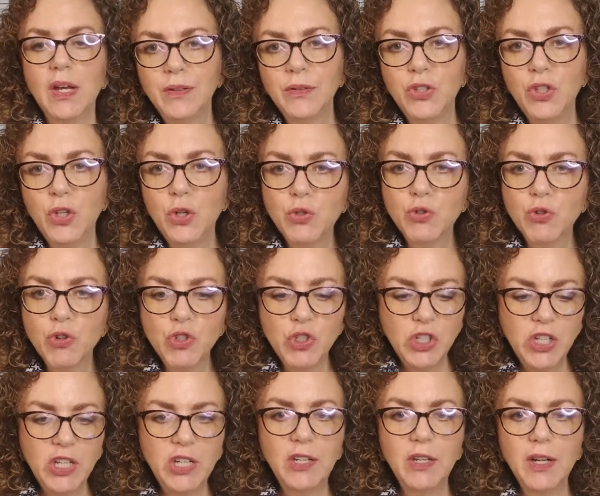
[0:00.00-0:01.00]

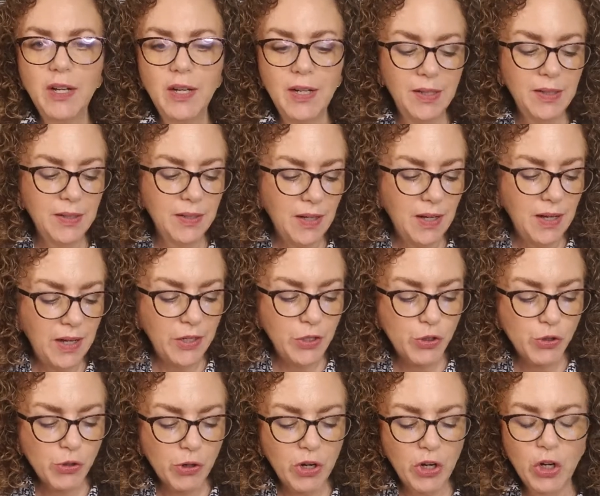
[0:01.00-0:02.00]
Neutrogena
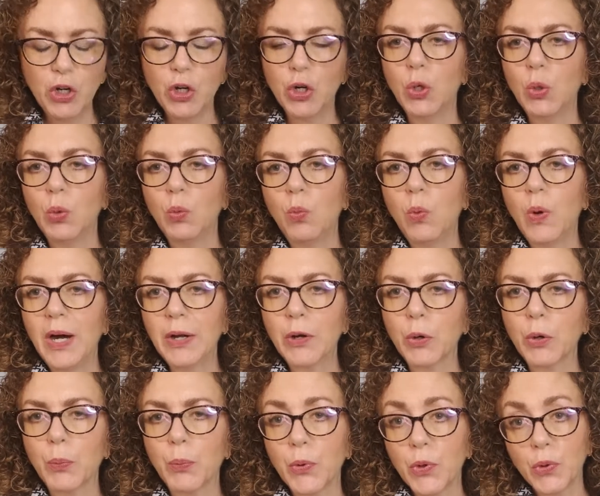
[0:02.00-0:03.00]
Hydro
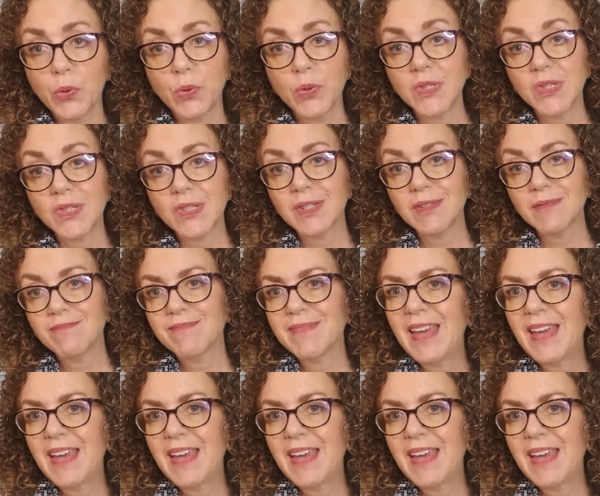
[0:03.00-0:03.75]
Water Boost,